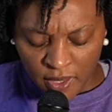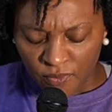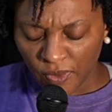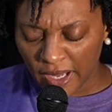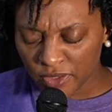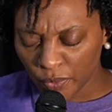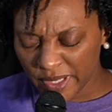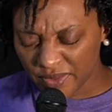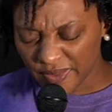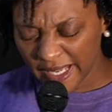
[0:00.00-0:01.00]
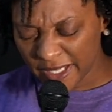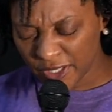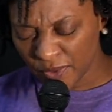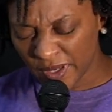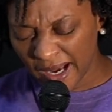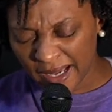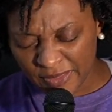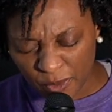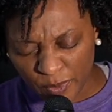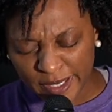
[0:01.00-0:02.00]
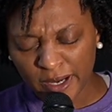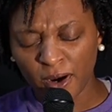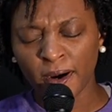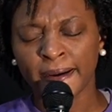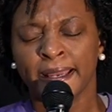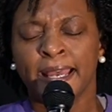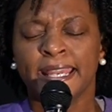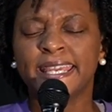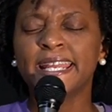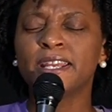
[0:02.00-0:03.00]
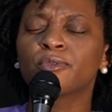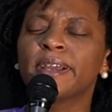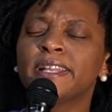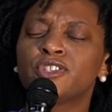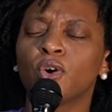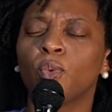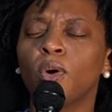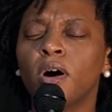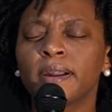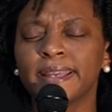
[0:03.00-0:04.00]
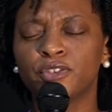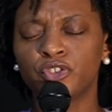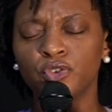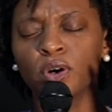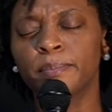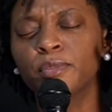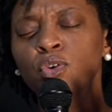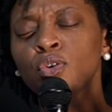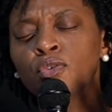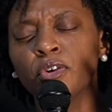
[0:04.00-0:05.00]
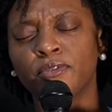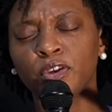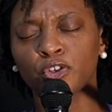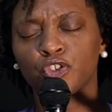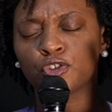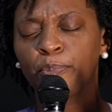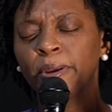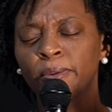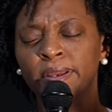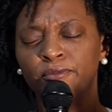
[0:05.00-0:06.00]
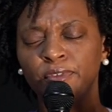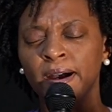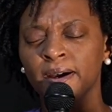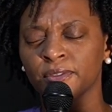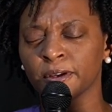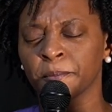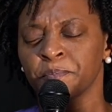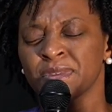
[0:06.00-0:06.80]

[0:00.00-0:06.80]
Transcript: Father, we thank you, God, that we are getting ready to walk into a move of your spirit, Father.